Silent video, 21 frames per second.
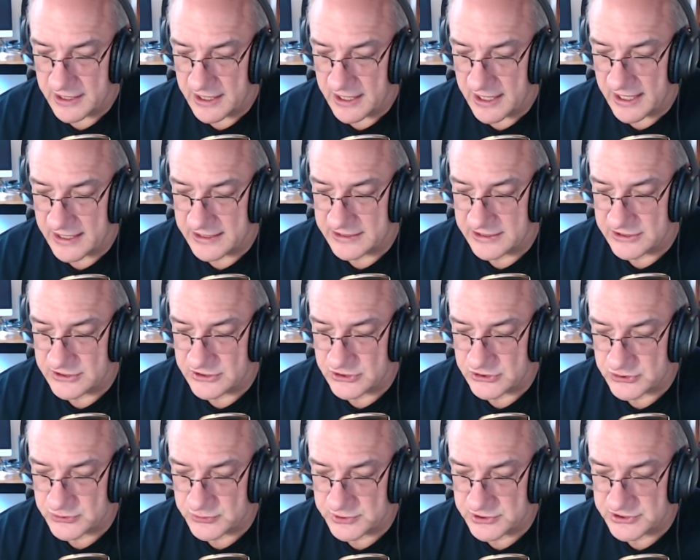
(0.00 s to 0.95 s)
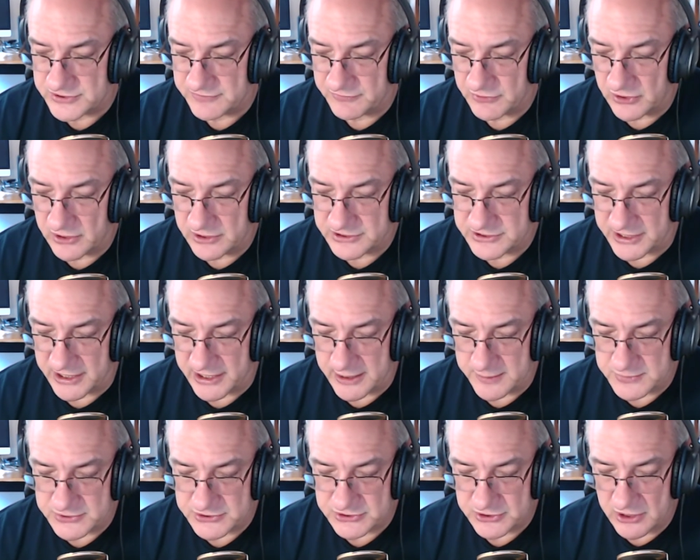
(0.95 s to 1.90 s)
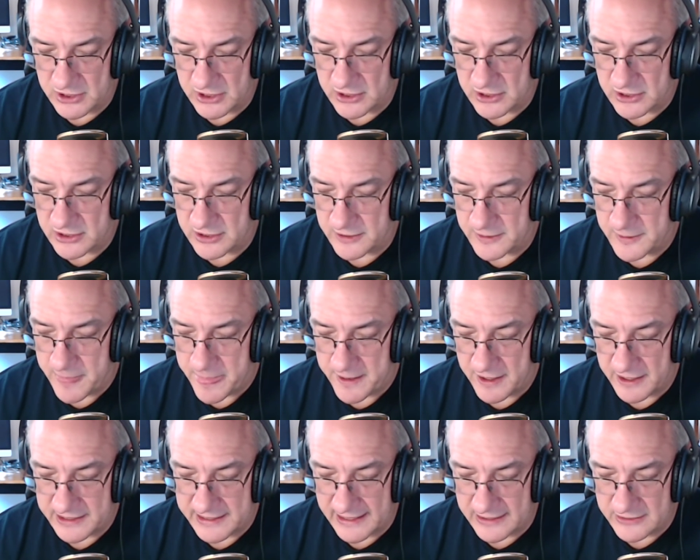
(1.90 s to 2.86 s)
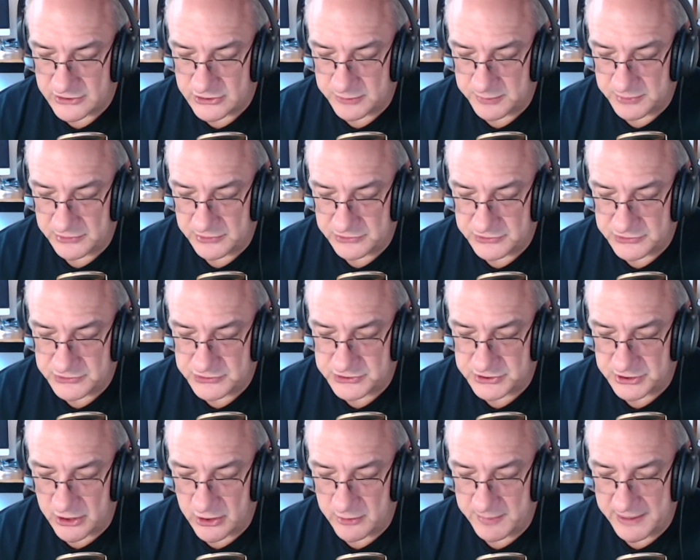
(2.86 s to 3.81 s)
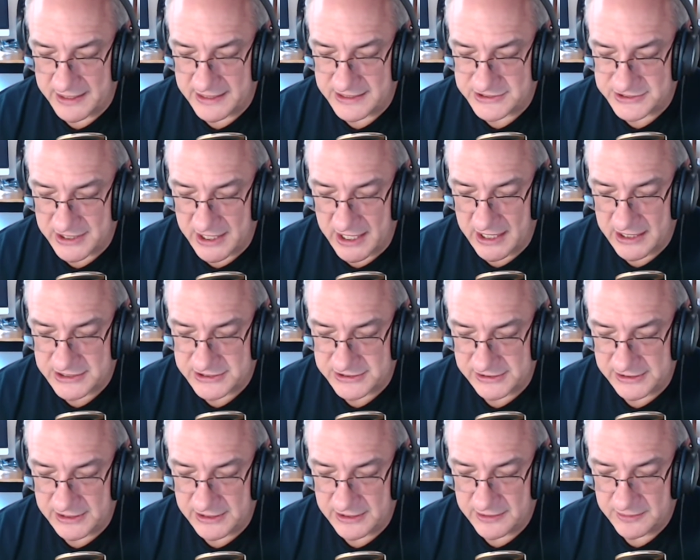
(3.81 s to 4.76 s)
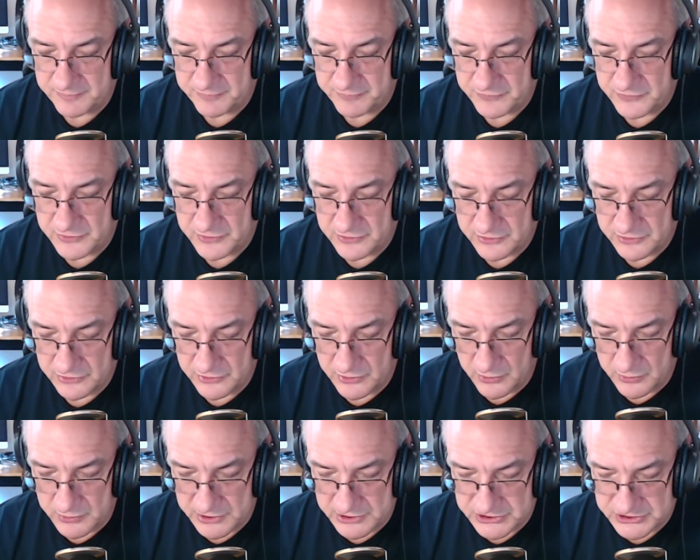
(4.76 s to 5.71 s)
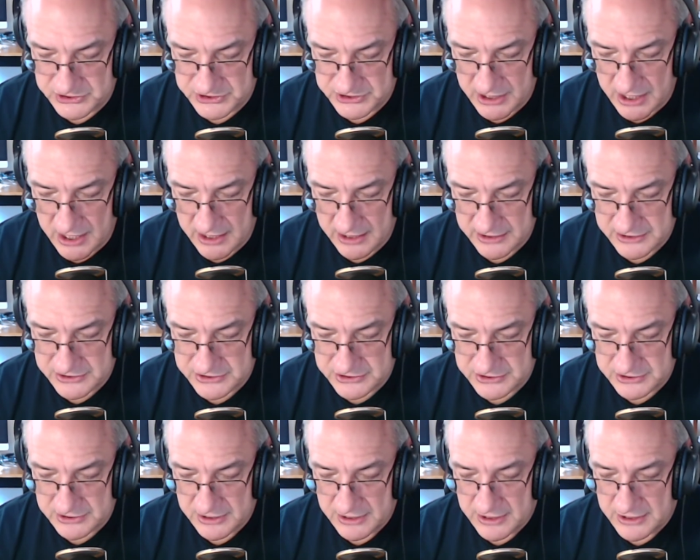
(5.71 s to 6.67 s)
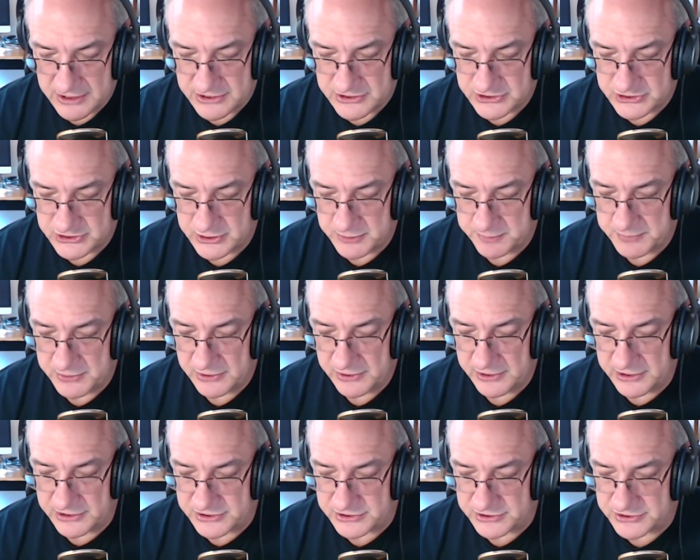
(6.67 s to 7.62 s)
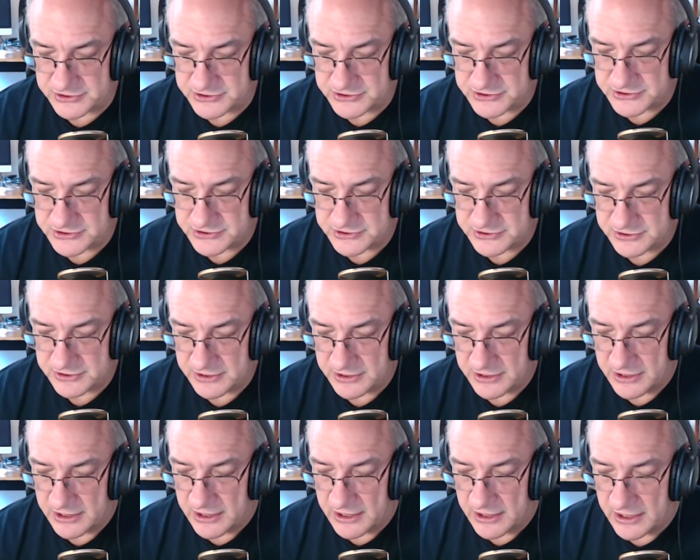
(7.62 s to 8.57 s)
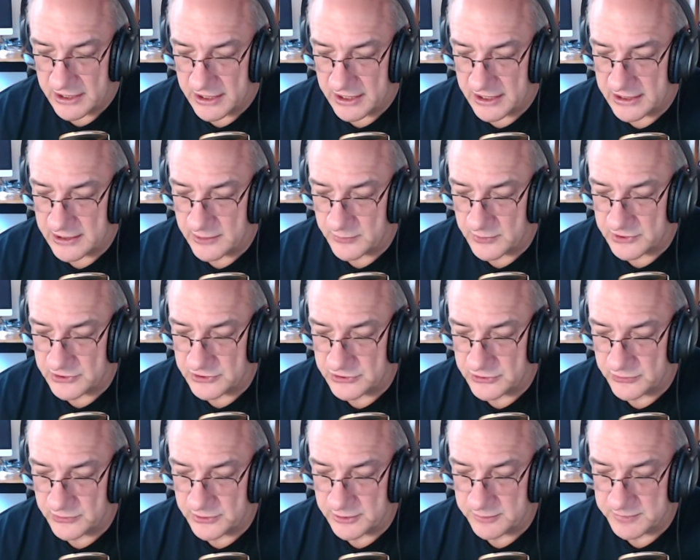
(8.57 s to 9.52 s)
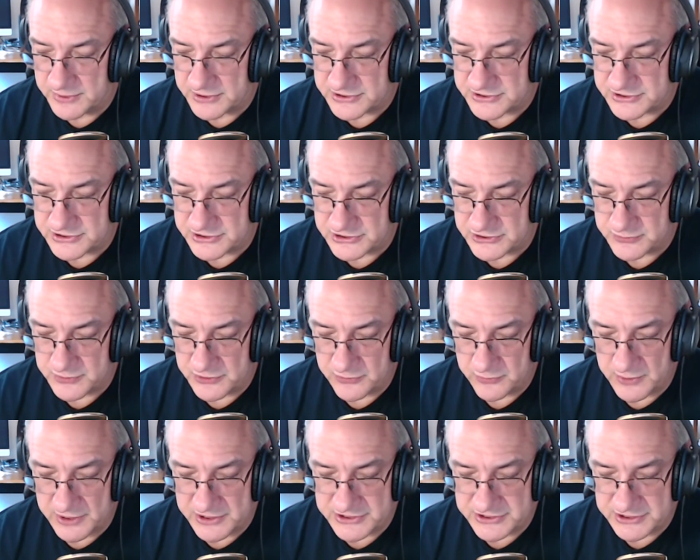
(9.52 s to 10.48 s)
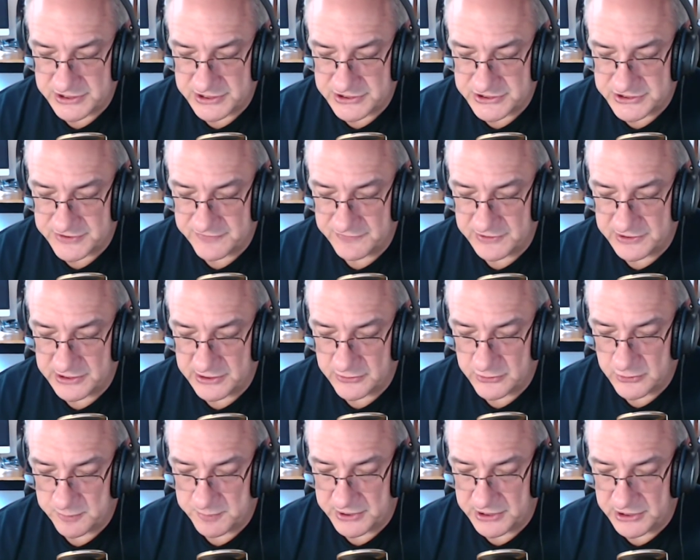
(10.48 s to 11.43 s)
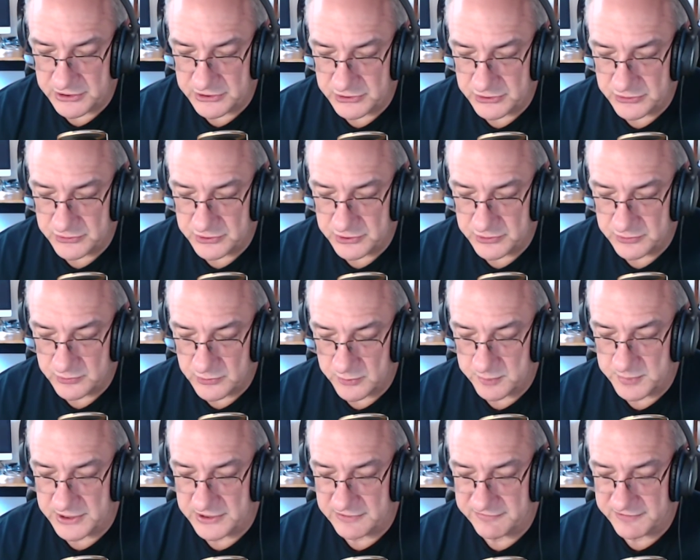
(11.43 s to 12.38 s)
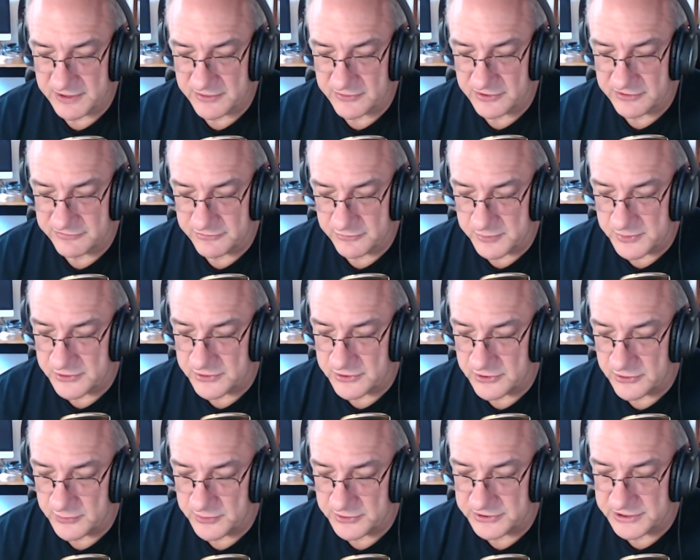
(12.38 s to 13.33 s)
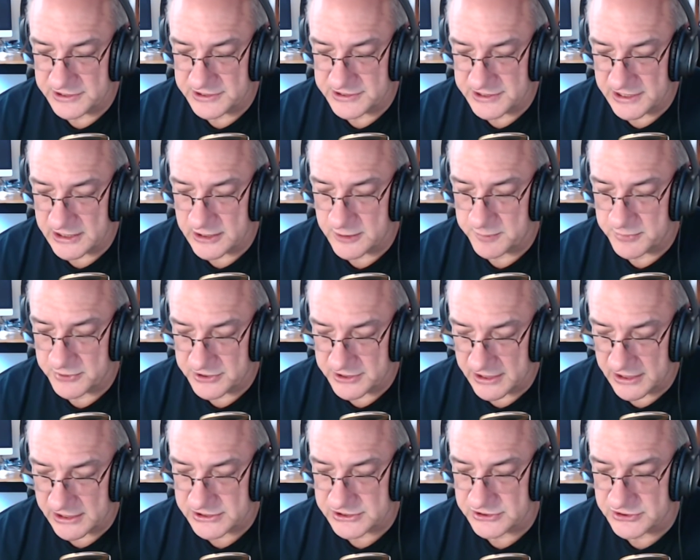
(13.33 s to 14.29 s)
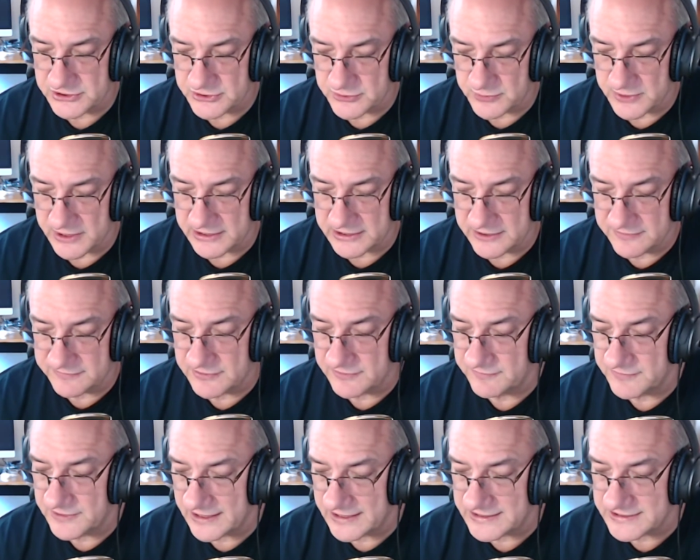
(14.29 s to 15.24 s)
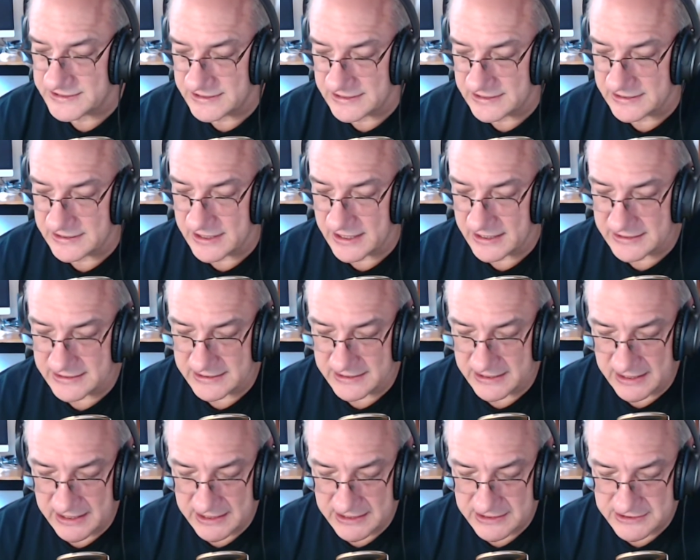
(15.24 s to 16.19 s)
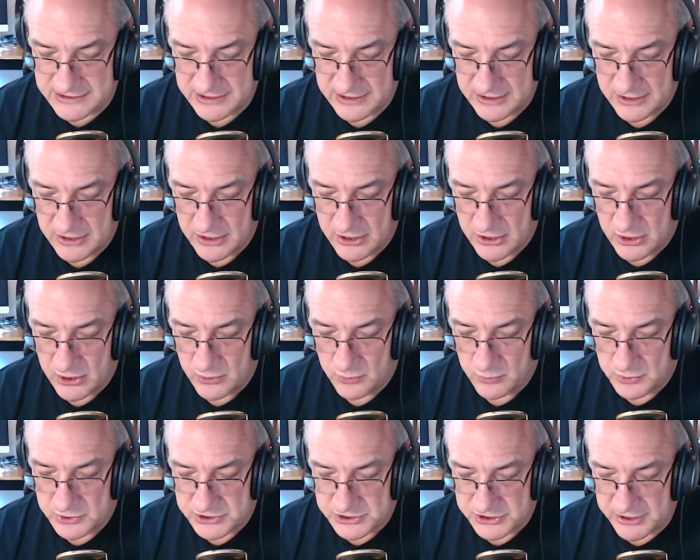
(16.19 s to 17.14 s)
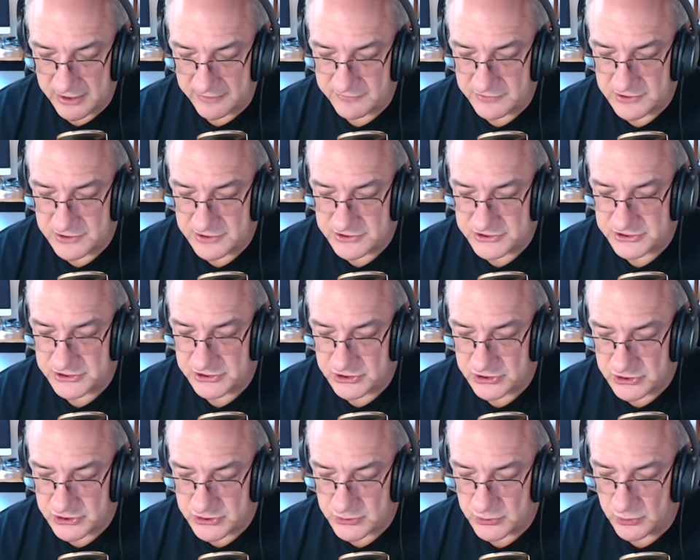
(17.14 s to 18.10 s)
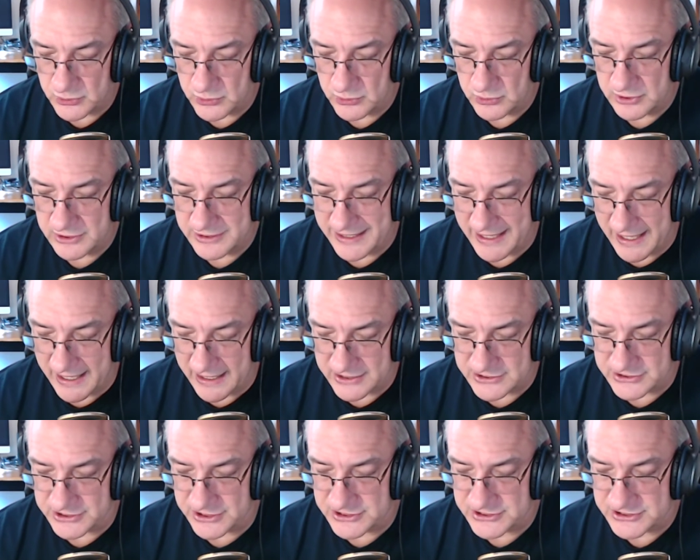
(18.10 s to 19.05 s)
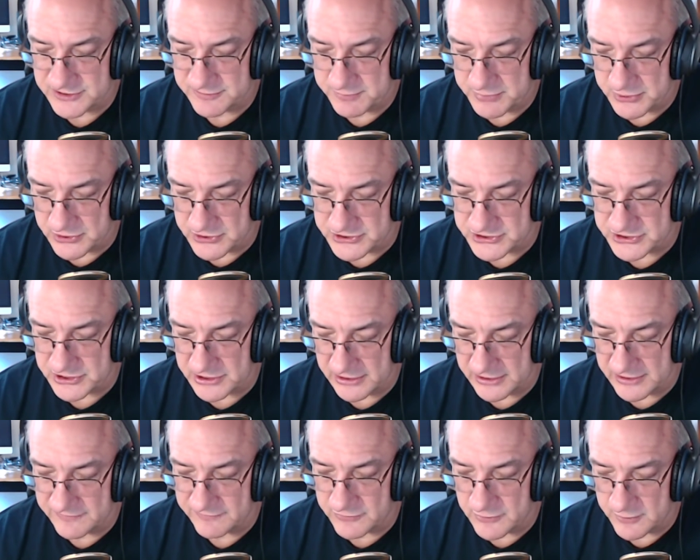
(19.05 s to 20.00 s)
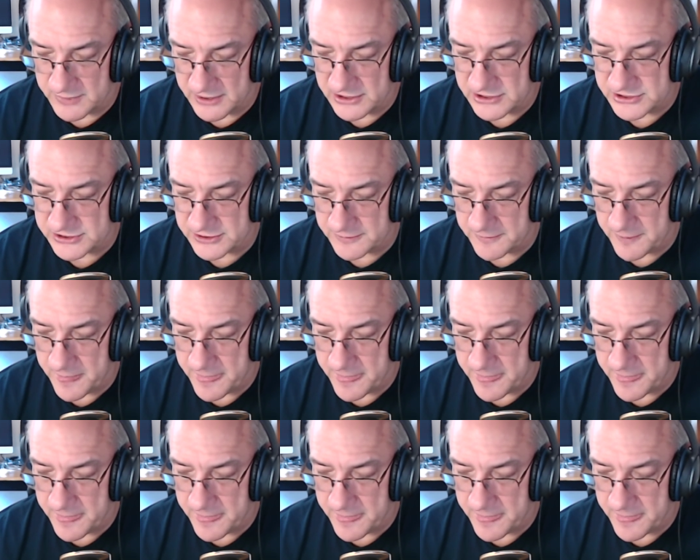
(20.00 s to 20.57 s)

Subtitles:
And industries of all types are accountable to Sarbanes-Oxley, known as SOX, stipulations. Anyone doing business with residents of the European Union will be very familiar with the Data Protection Directive of 1998, which governs the control and access of personal information,